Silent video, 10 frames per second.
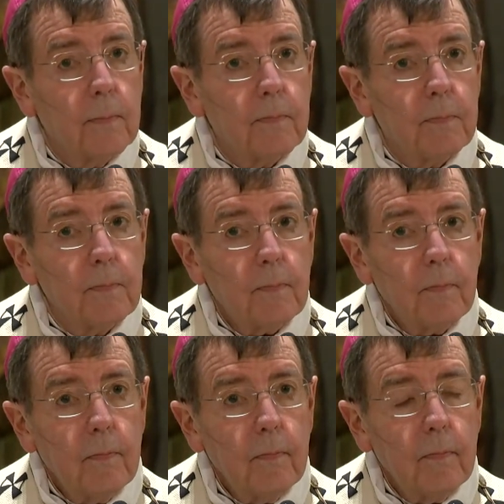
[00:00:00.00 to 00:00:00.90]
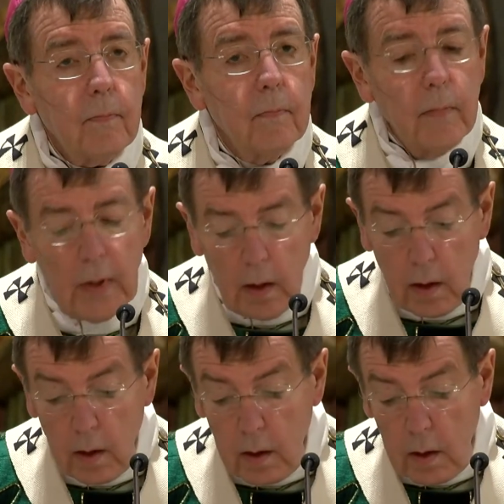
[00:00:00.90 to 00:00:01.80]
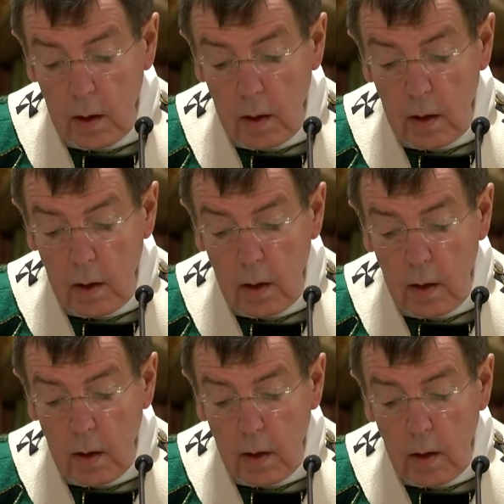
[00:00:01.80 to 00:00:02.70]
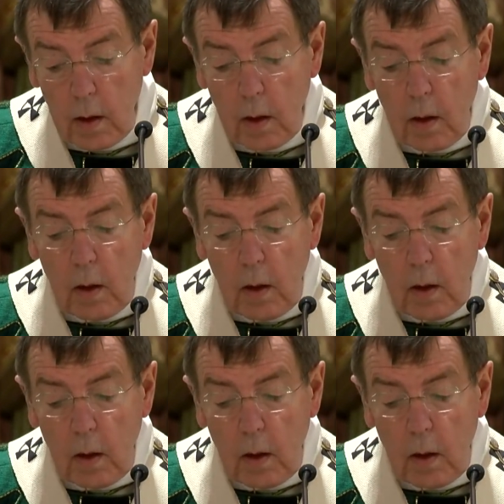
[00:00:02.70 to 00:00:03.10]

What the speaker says: No one is speaking in this clip.